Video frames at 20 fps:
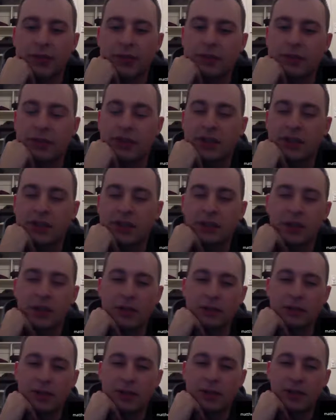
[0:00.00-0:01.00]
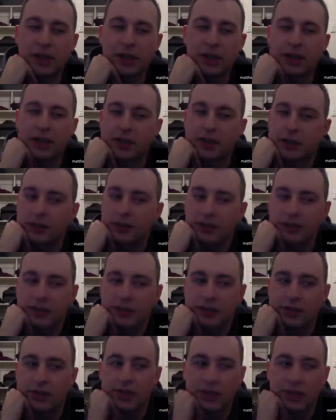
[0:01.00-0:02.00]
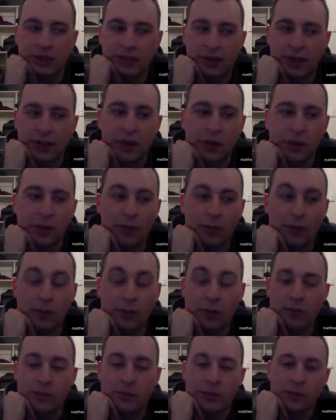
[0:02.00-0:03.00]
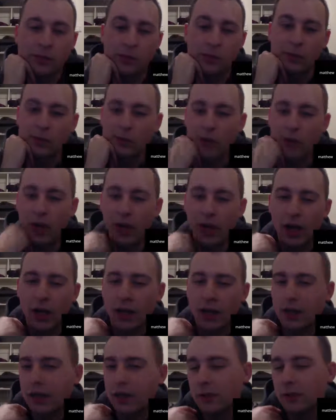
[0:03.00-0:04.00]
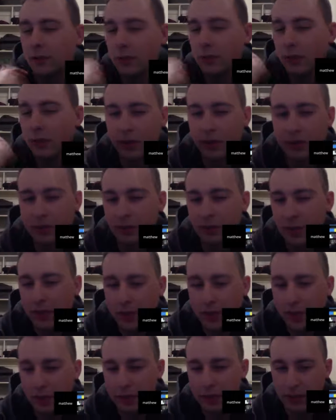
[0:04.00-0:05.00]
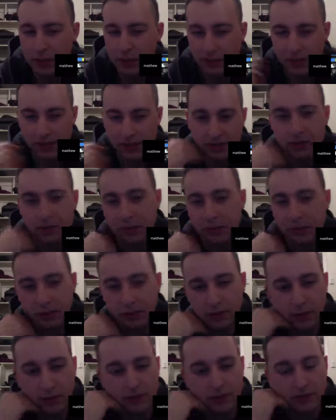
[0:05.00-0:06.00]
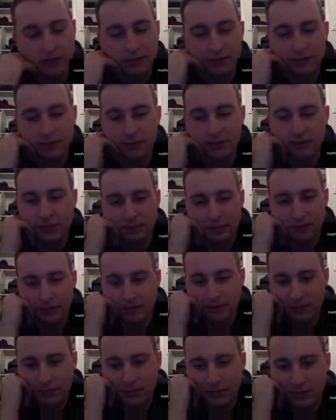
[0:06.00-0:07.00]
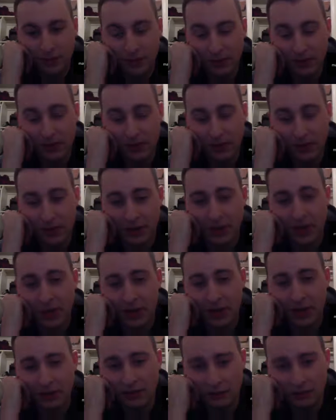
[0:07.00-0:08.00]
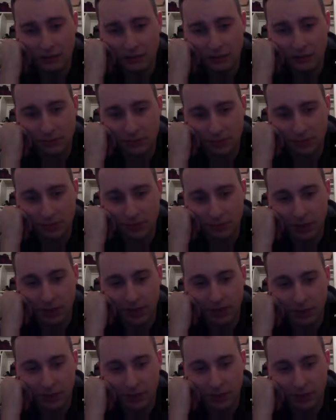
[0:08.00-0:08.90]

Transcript: pick it apart and be like, why would a mitigator be present or something like that, but